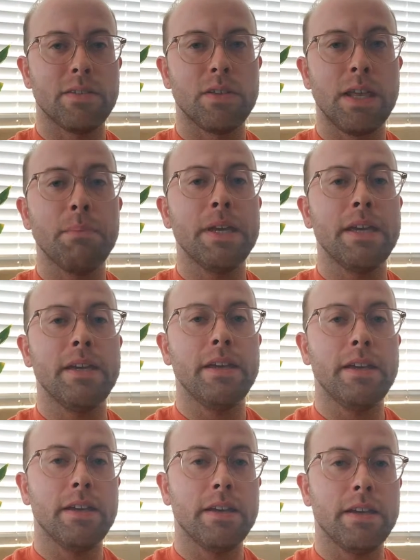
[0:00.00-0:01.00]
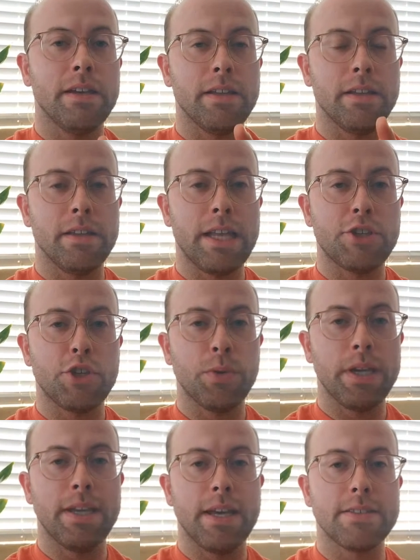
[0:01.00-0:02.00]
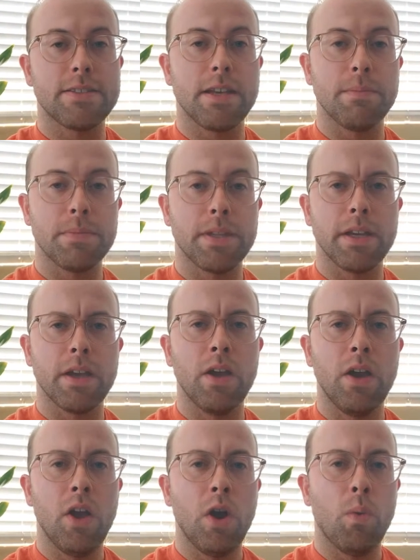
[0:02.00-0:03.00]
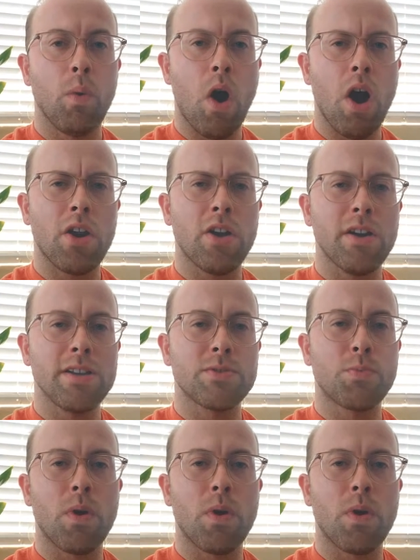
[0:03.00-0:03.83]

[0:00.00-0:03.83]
let me let you in on something. Water is